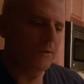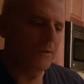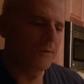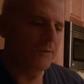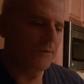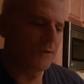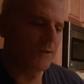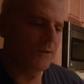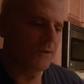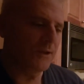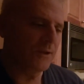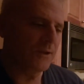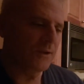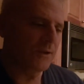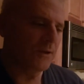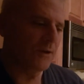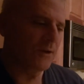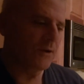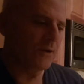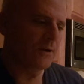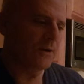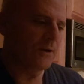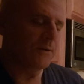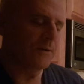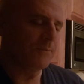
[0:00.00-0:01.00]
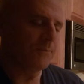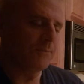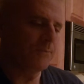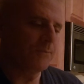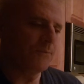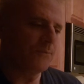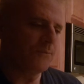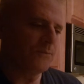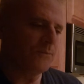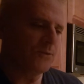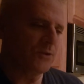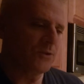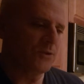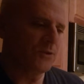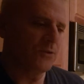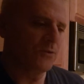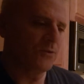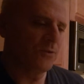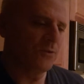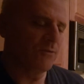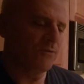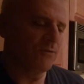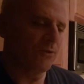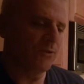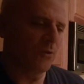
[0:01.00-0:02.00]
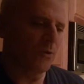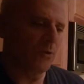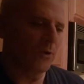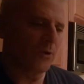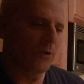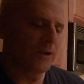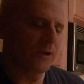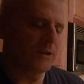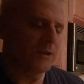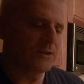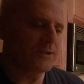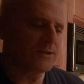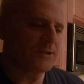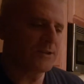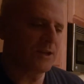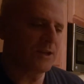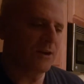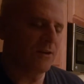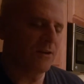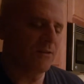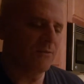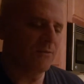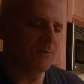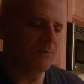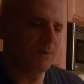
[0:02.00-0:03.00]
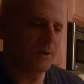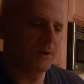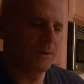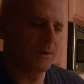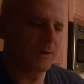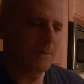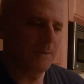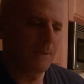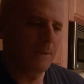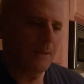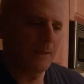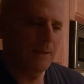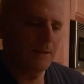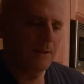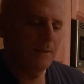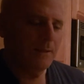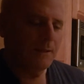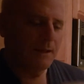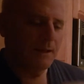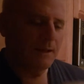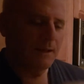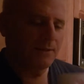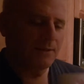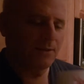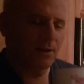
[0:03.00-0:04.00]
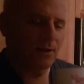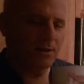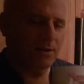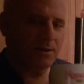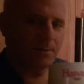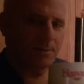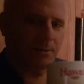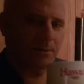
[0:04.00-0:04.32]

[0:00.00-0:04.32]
the uh, to do the flooring itself. But I thought to